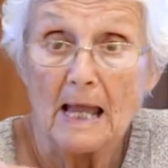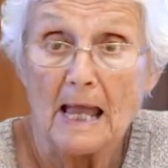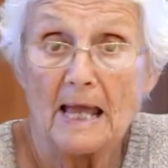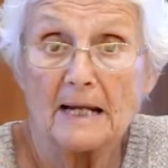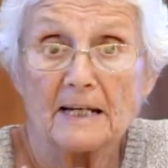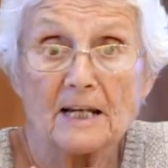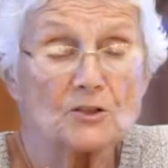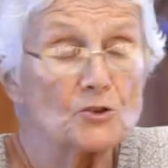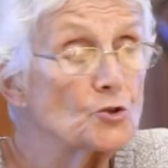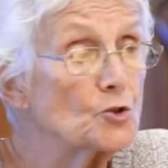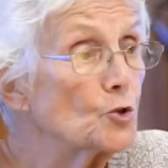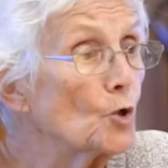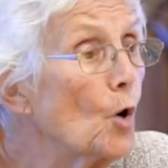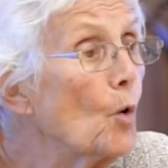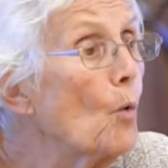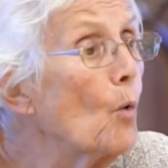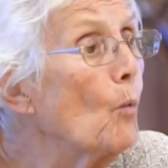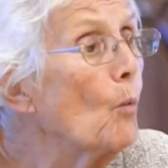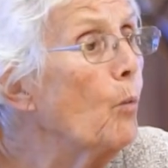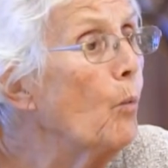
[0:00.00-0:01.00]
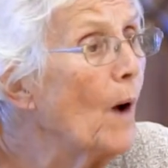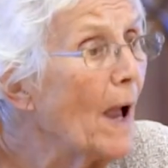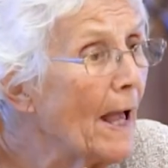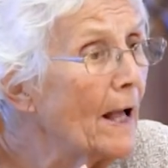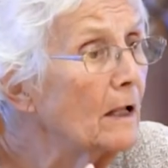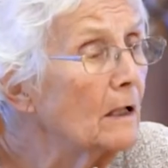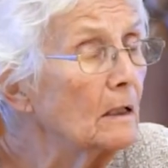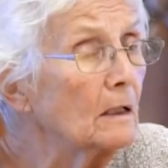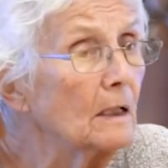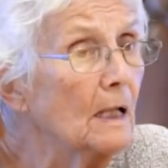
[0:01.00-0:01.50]
And it's so
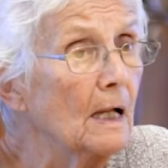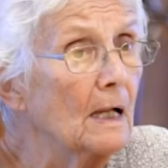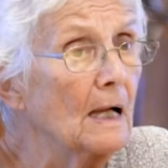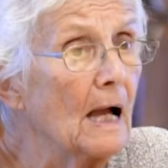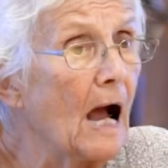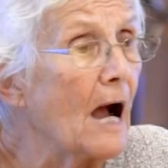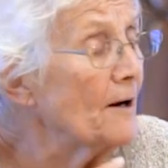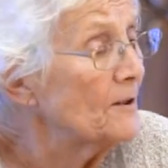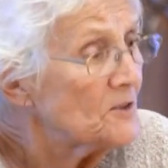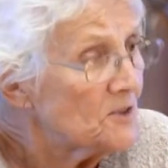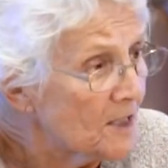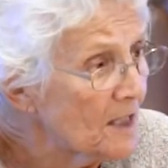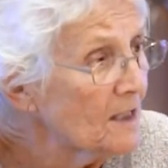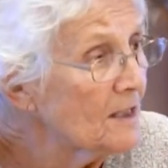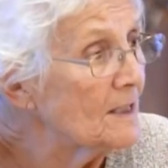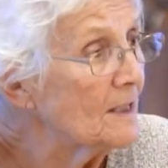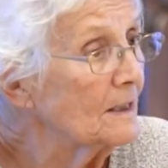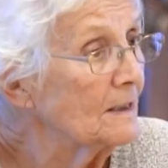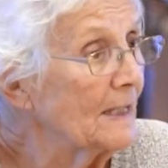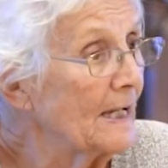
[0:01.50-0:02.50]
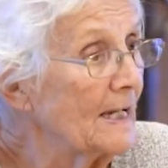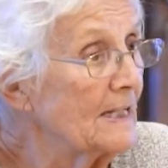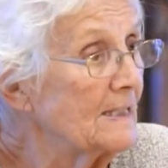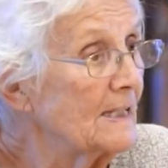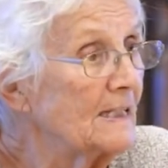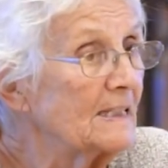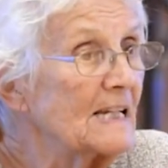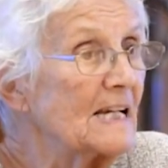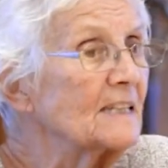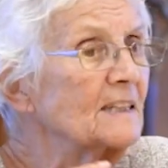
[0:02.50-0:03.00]
well
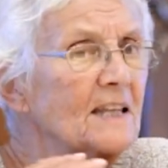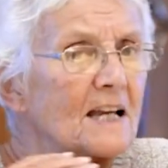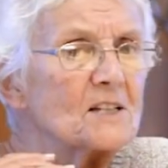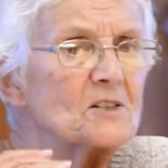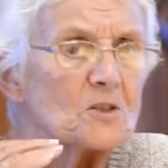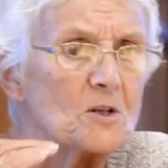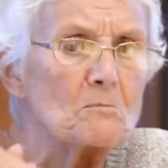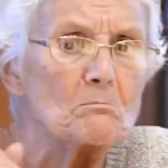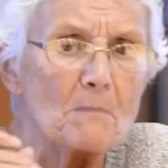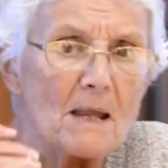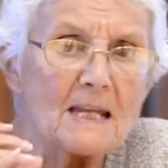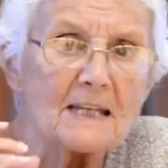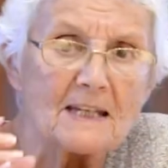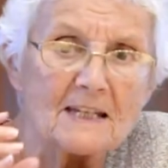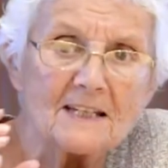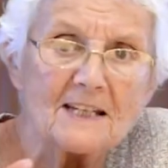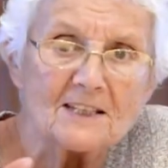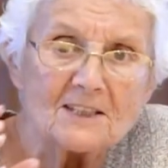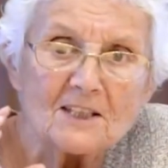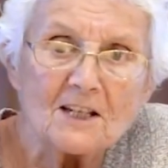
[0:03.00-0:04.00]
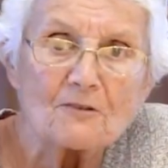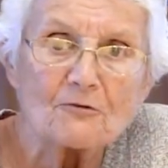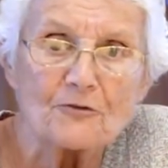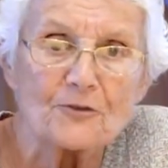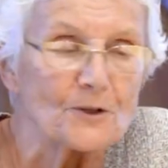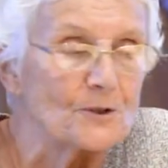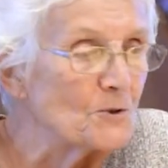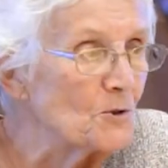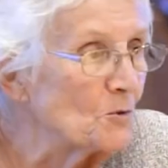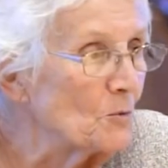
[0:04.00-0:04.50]
articulated, it doesn't make any
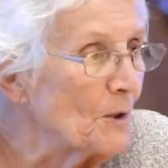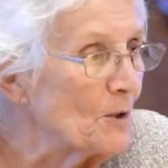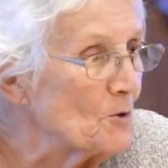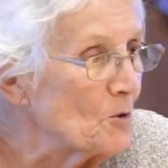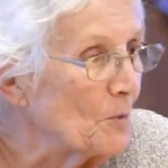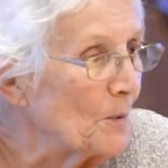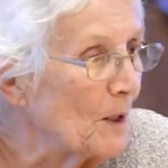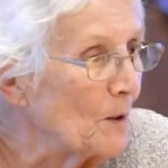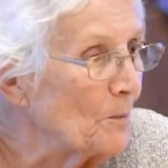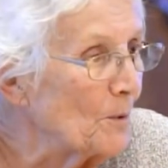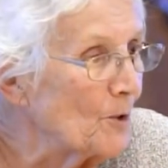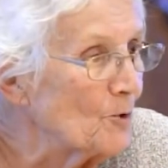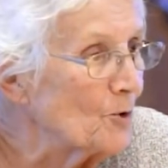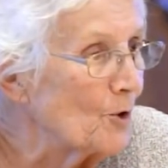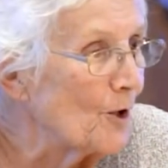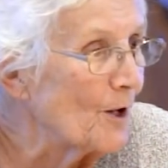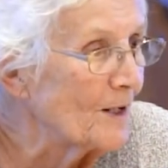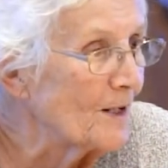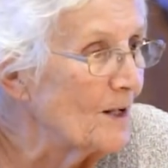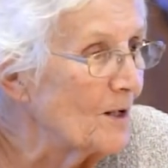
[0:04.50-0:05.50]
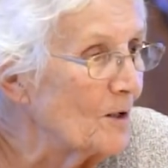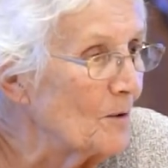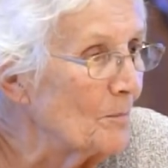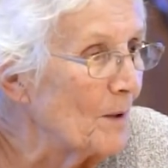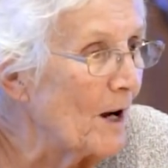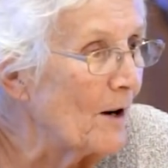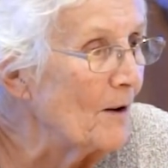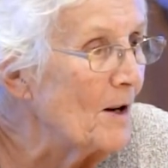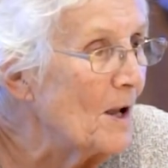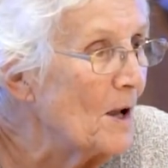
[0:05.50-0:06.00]
difference which one we're talking
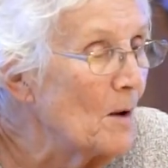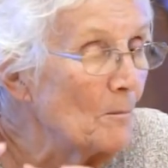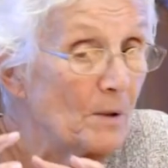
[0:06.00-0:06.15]
about,